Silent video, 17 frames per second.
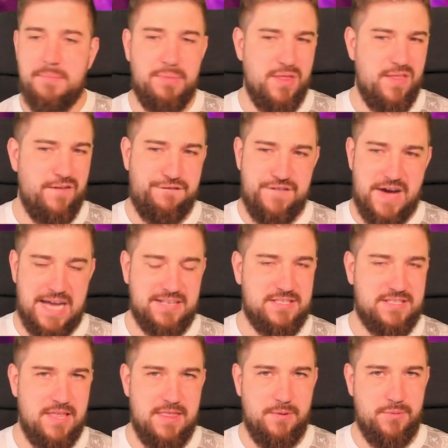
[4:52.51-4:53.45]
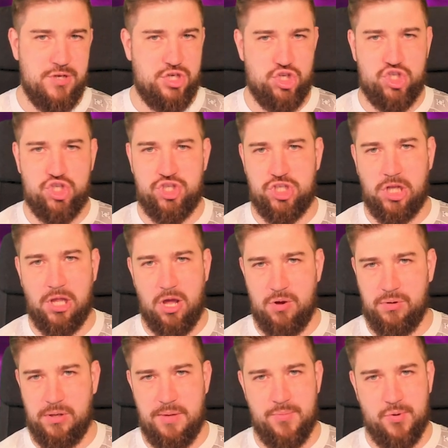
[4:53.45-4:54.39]
but the fact that they were just
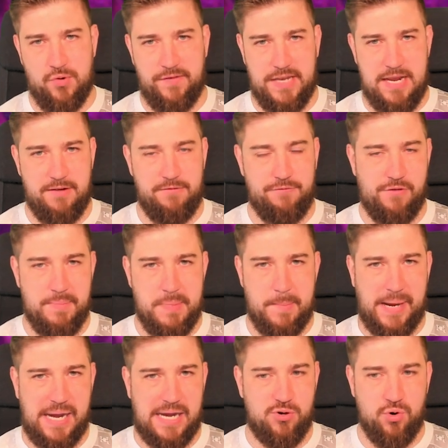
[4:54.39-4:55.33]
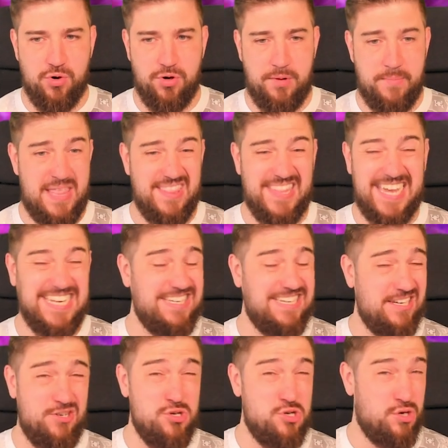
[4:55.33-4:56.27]
slowly moving in from the back corner meant they
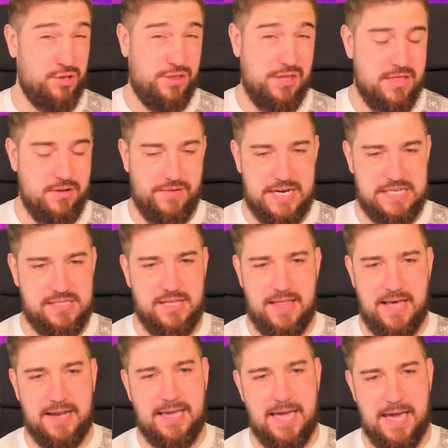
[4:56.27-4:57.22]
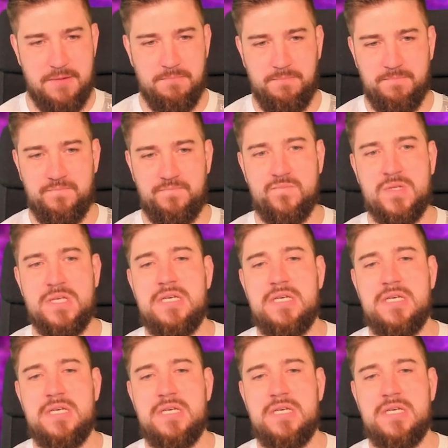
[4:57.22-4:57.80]
did nothing the rest of that game.